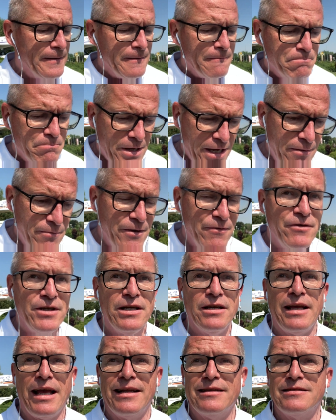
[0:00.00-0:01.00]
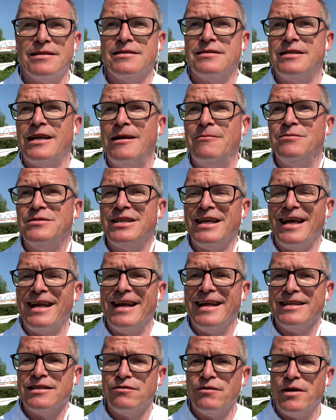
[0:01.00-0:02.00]
maybe we get the same deal
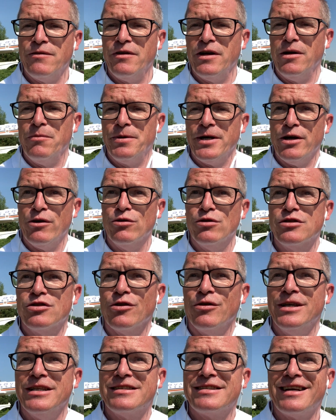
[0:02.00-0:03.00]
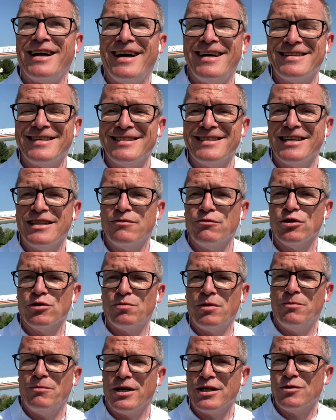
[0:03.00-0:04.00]
and we will be also inside, and it would
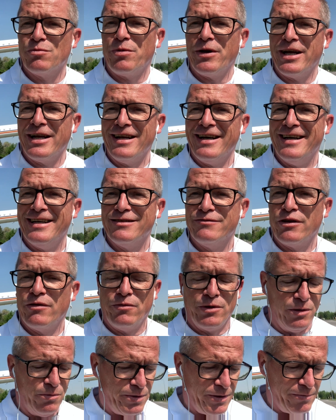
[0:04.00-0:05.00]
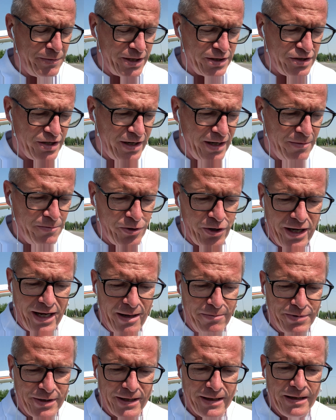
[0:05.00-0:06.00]
be much better and we will be much more
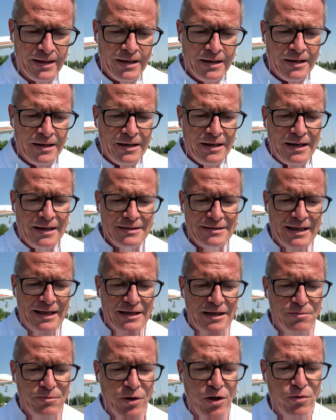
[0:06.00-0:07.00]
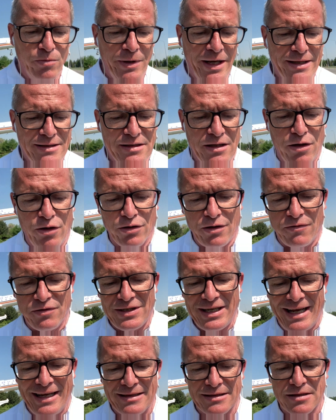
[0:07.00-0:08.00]
happy. And then it all makes a lot of
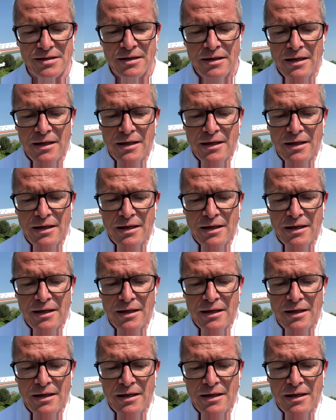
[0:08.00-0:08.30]
sense.